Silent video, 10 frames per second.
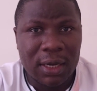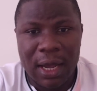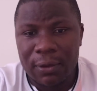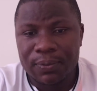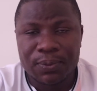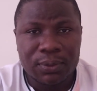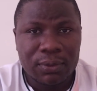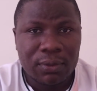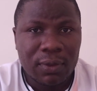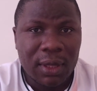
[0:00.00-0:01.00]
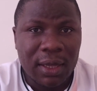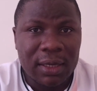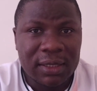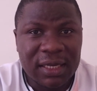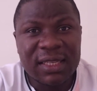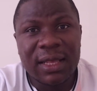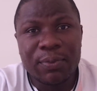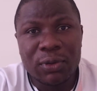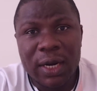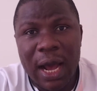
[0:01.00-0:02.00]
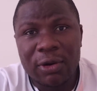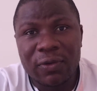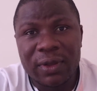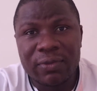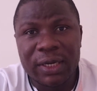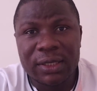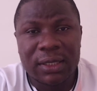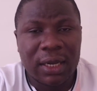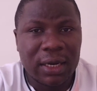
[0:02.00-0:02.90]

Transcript: Now, since they pulled out of the race,